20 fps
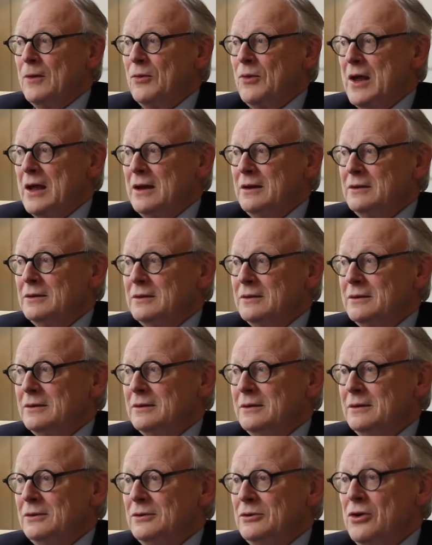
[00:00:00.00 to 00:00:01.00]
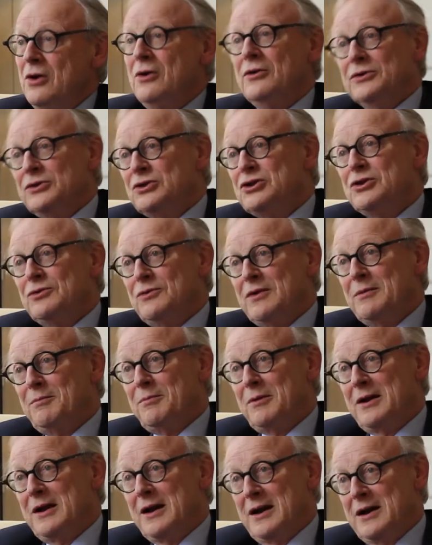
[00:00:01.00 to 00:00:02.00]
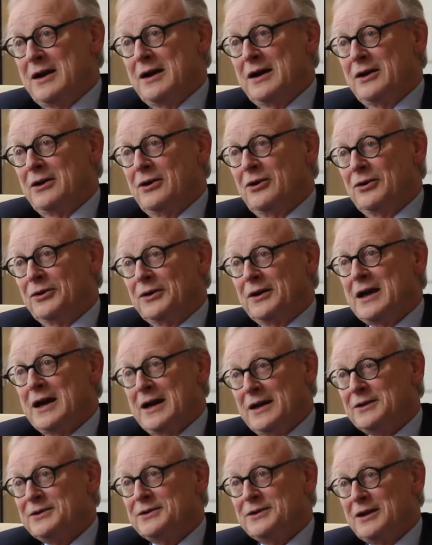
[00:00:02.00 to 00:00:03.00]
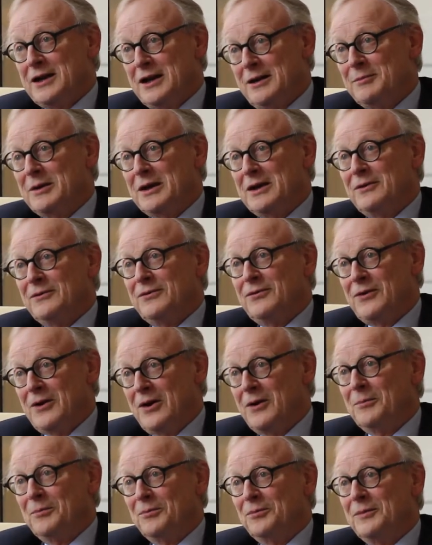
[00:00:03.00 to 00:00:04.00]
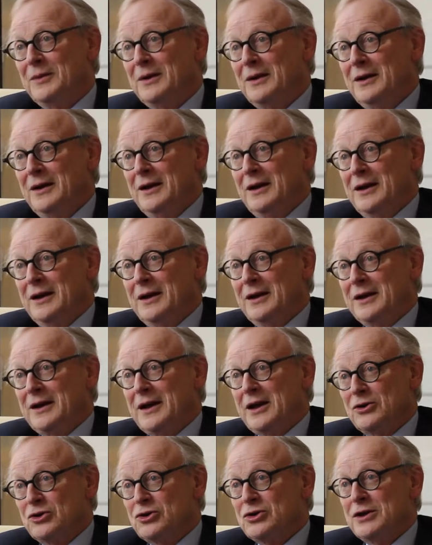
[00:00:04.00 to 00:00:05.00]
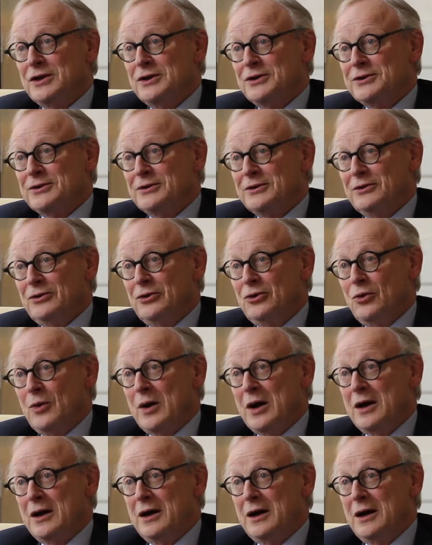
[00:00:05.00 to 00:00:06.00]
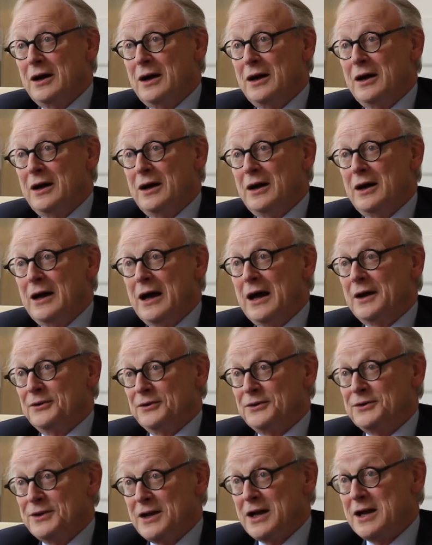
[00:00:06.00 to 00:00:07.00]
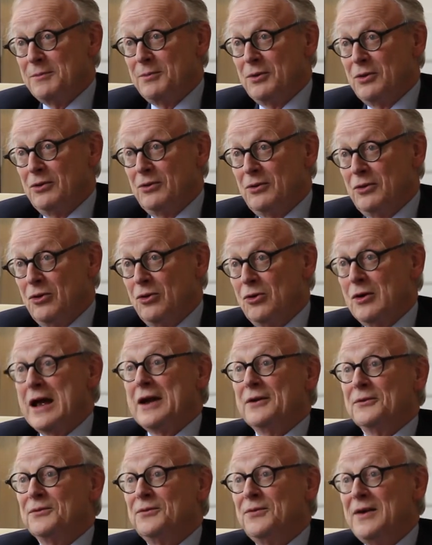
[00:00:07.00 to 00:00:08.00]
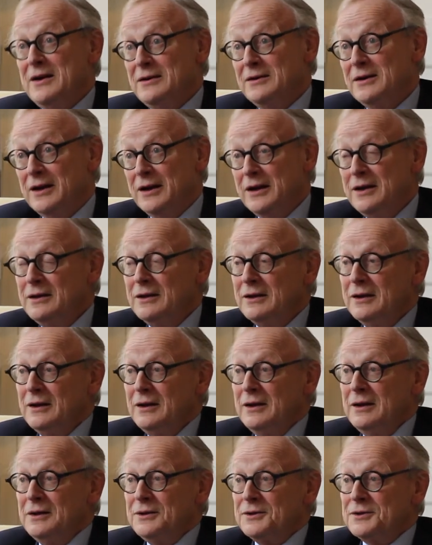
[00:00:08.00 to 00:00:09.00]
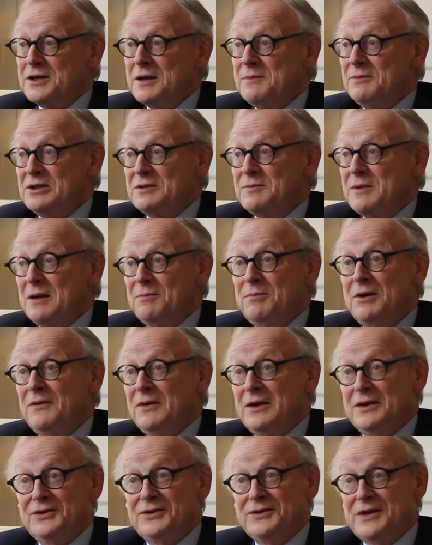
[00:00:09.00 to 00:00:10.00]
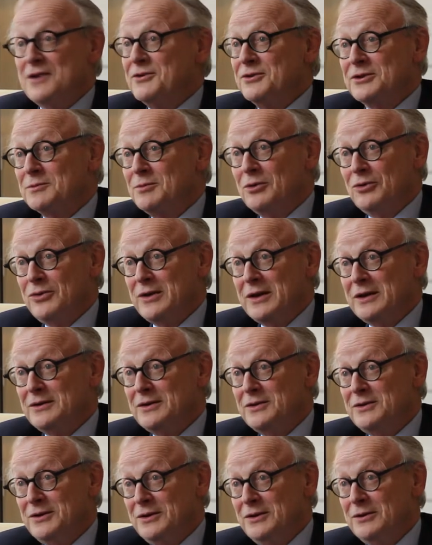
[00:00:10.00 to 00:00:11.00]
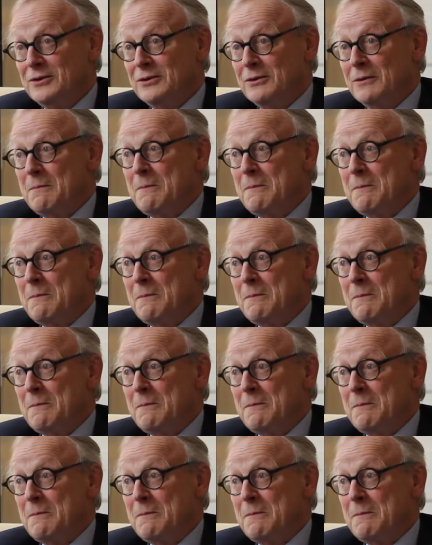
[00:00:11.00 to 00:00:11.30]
then not to rely on gas coming from countries who are unstable or unfriendly seems to me a perfectly sensible thing to do.